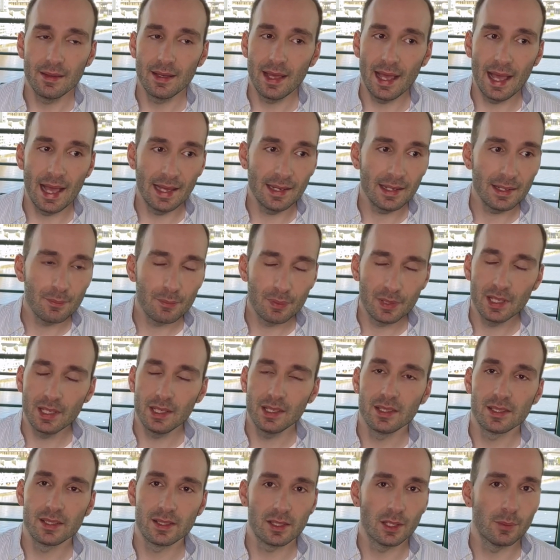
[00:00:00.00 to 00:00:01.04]
any
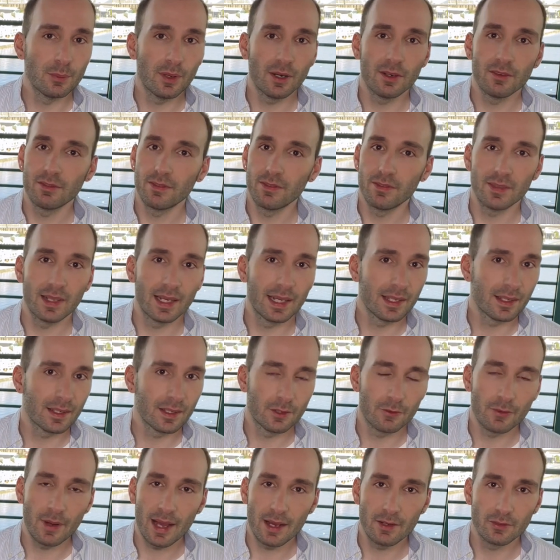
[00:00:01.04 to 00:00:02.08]
piece above
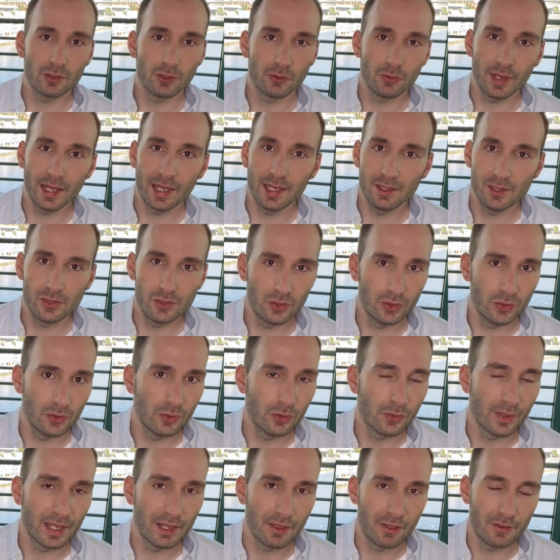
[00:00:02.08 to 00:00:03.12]
like around grade 2,
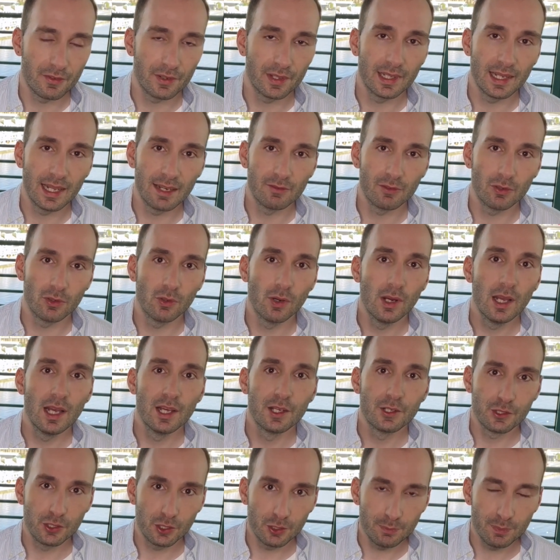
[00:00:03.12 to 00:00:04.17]
grade 3 level
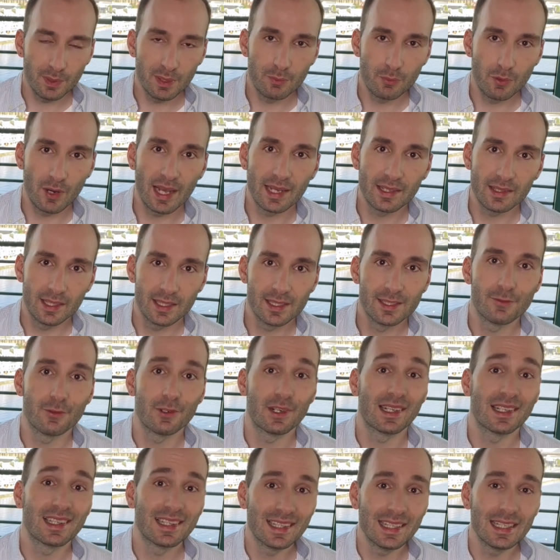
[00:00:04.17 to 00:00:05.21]
should be practiced for
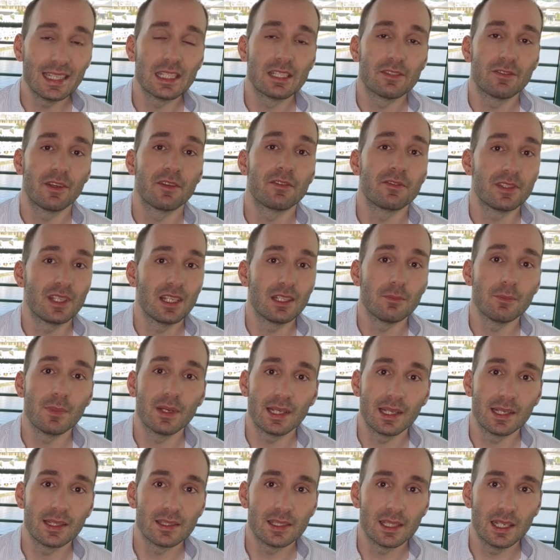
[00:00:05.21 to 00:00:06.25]
at least 15
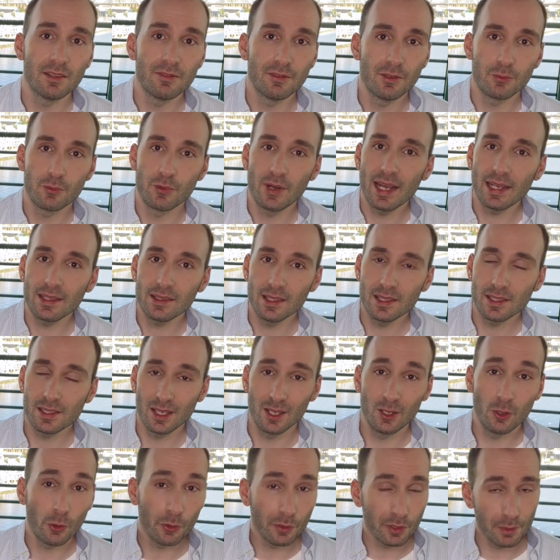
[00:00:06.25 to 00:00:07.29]
minutes. If you practice
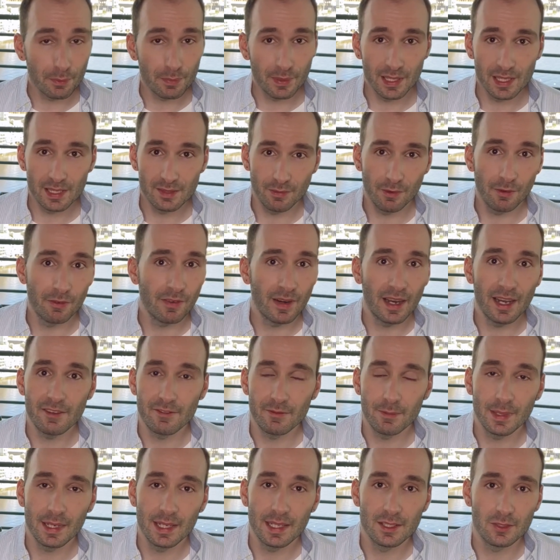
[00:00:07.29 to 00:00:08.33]
a longer piece for
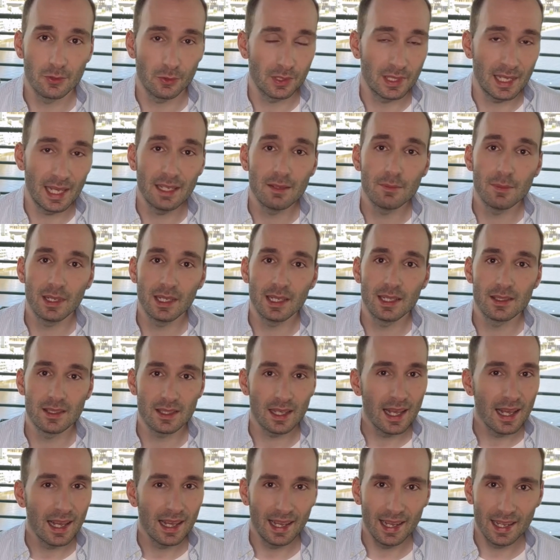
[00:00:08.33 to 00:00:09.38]
5 minutes or 10 minutes,
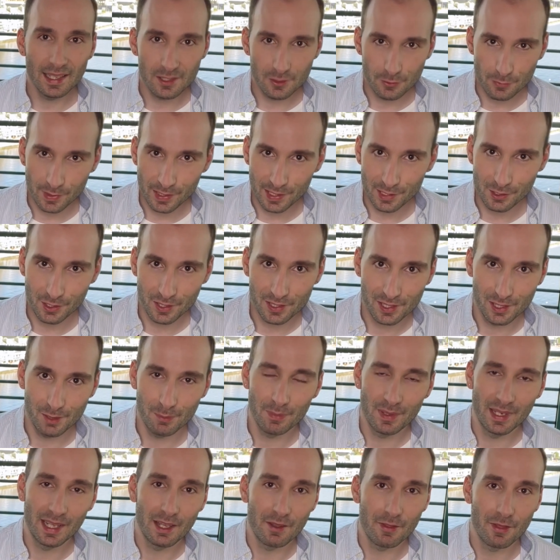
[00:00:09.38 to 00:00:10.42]
it's really just a
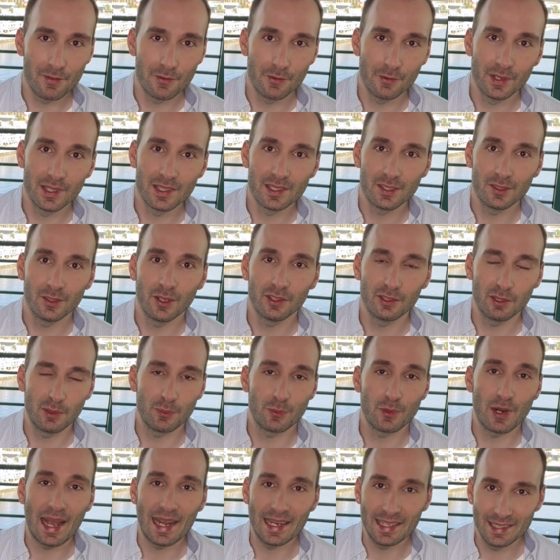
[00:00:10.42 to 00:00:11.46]
playthrough, it's not a
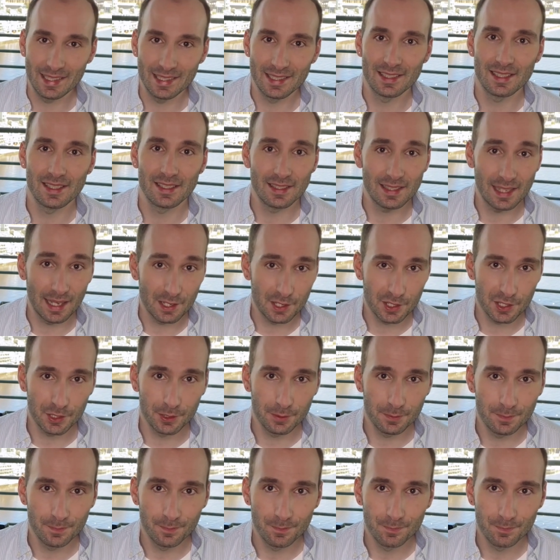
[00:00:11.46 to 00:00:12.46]
practice session.